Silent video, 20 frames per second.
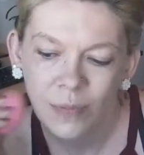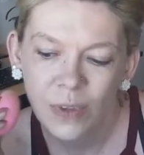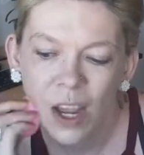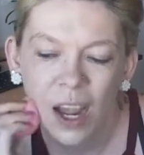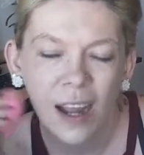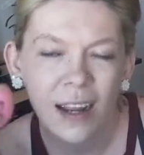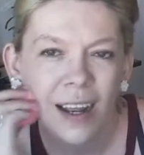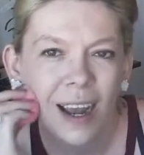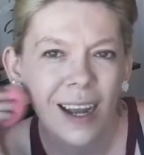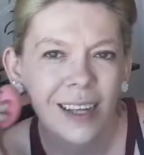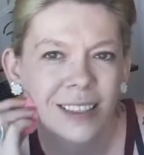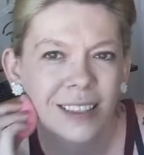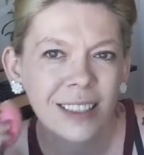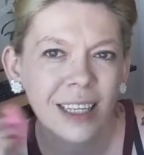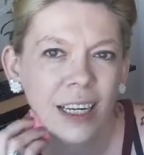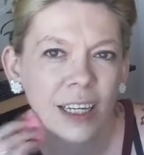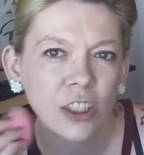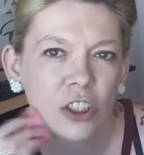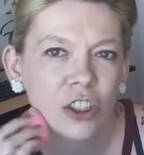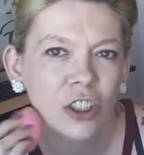I'd
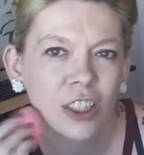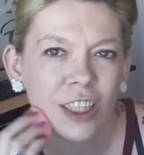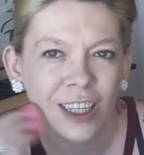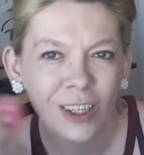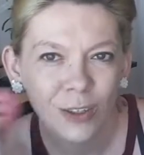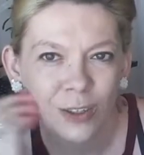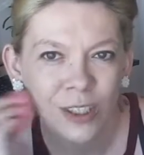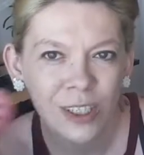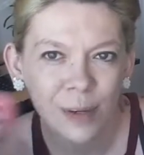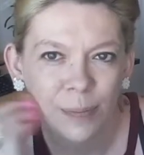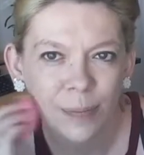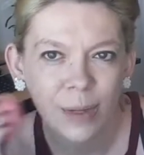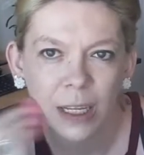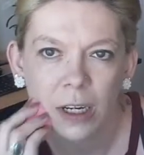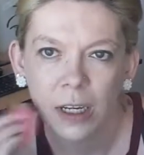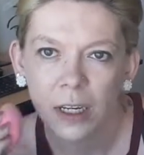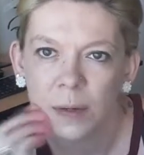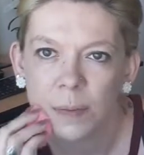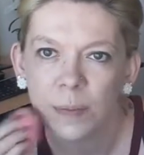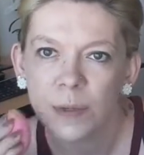say sheer to
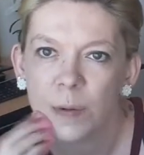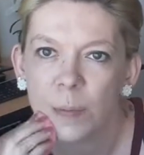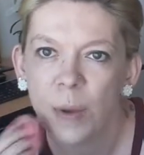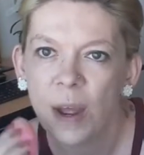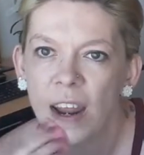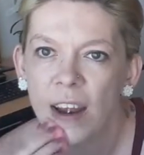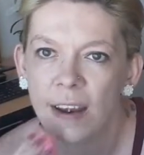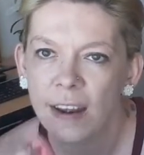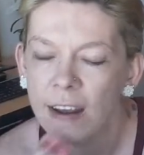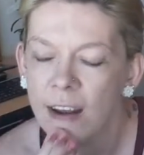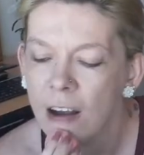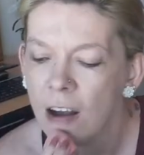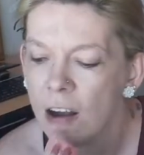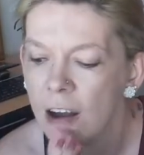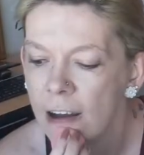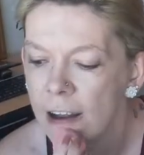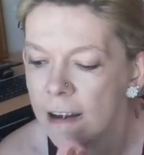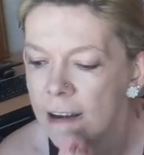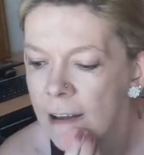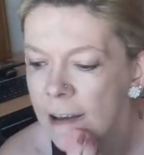medium, depending
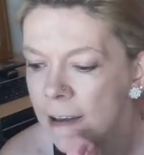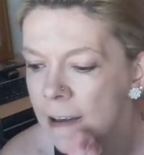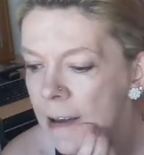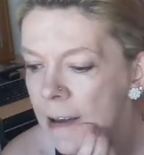on